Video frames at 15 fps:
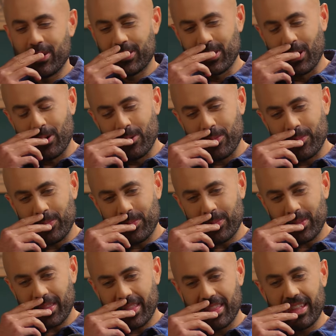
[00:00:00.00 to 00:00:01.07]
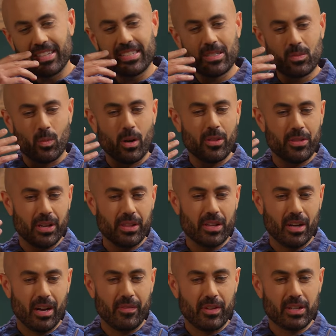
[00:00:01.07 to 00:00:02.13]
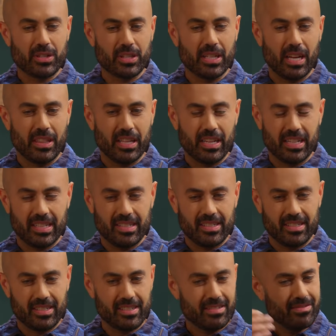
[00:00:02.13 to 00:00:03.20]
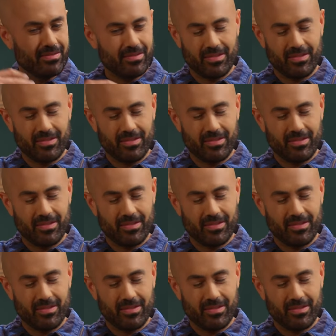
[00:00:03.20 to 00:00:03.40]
So this is one thing that obviously I think is